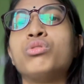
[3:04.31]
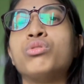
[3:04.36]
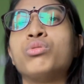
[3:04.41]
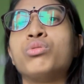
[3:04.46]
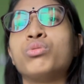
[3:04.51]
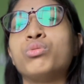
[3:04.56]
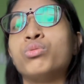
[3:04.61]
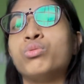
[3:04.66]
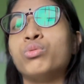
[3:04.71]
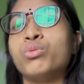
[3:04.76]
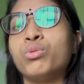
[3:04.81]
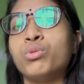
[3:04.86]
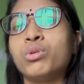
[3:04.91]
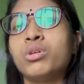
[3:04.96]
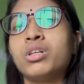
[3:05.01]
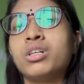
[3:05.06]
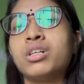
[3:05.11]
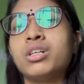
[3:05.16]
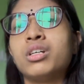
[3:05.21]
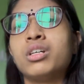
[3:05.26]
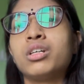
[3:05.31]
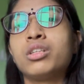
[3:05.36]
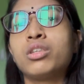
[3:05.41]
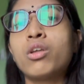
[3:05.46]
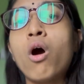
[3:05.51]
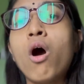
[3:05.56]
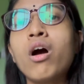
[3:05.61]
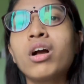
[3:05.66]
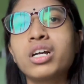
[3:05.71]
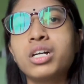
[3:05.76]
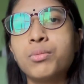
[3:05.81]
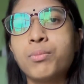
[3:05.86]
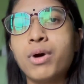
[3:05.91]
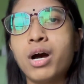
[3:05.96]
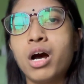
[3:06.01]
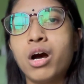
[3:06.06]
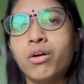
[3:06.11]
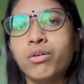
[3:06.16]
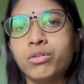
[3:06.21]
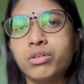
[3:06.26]
to talk
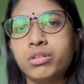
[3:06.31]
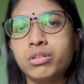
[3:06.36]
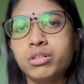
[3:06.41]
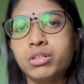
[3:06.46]
about